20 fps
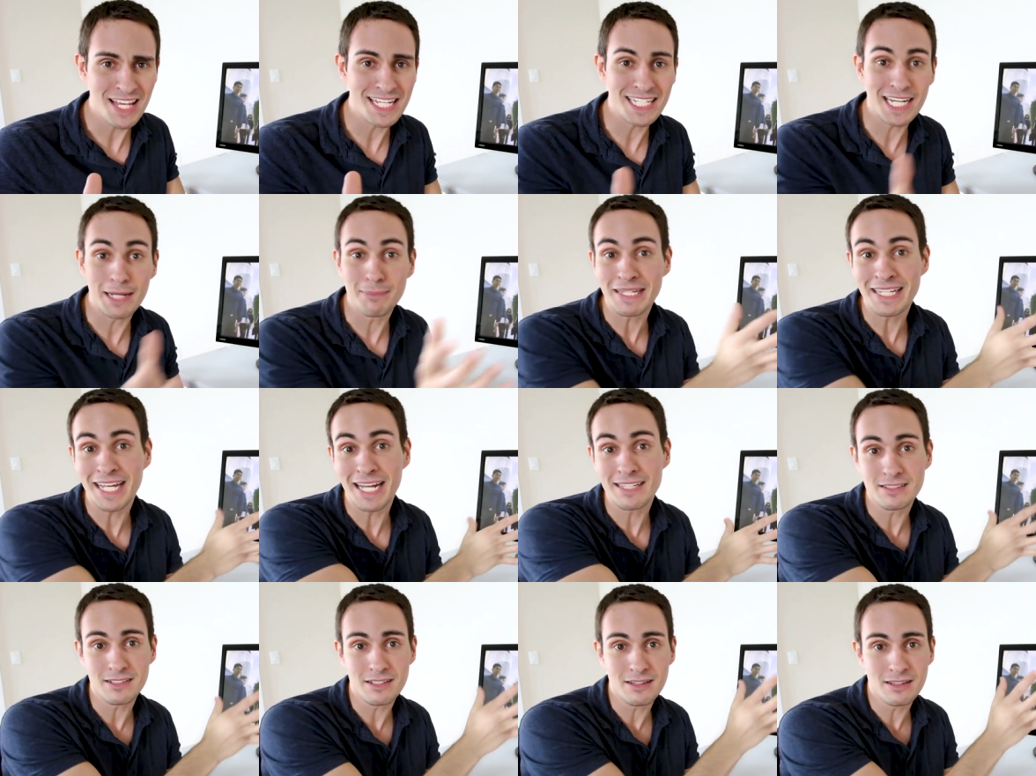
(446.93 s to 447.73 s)
and I'm
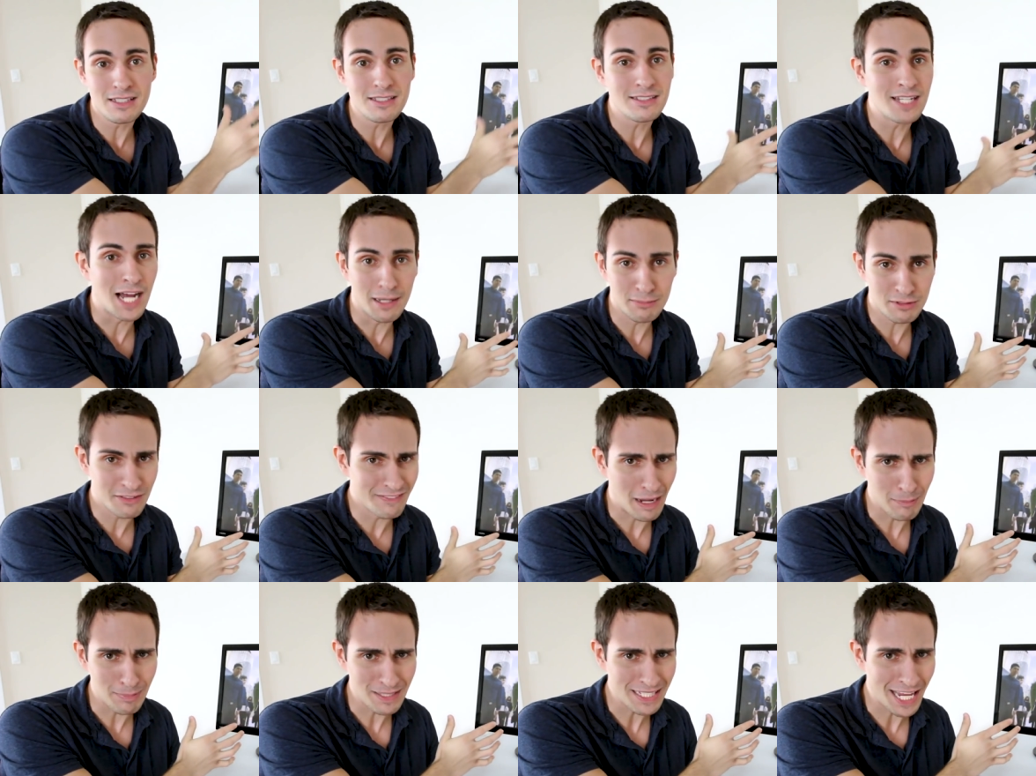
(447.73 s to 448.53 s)
against these types
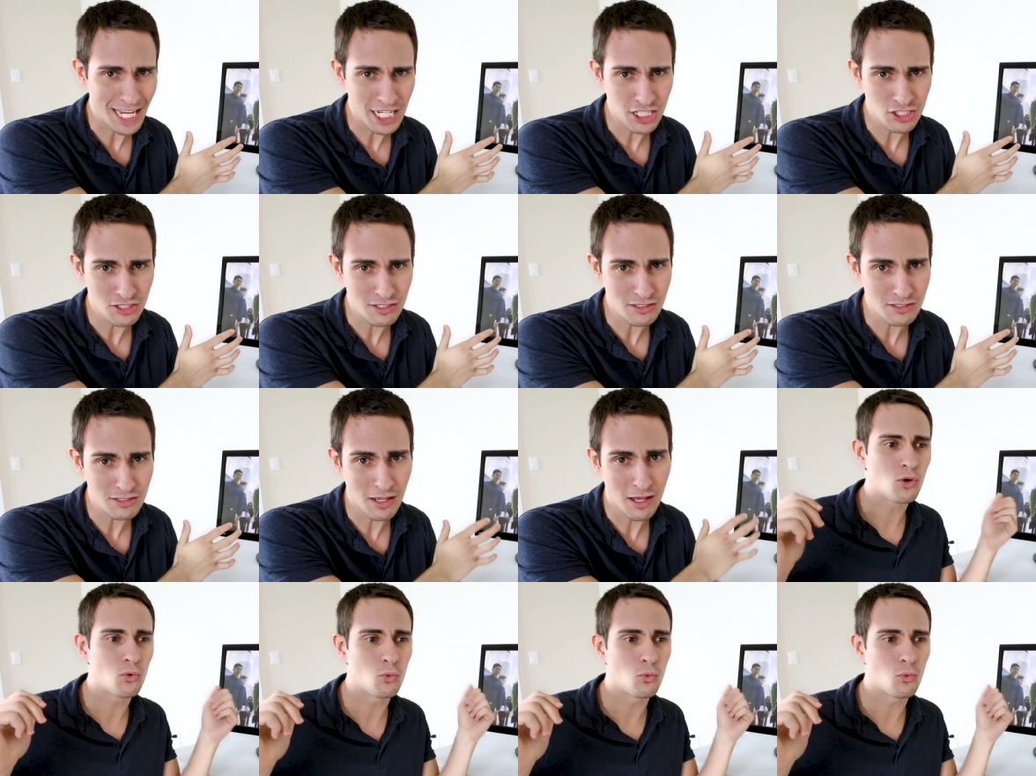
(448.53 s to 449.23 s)
of applications.